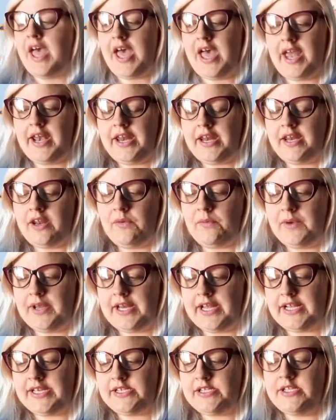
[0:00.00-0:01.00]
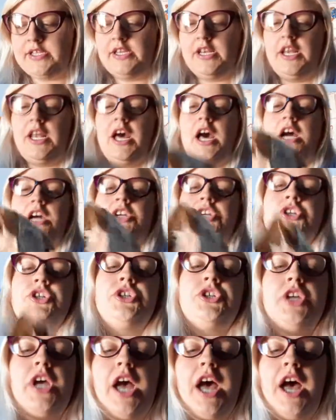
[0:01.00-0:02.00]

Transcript: And then I went into Lush.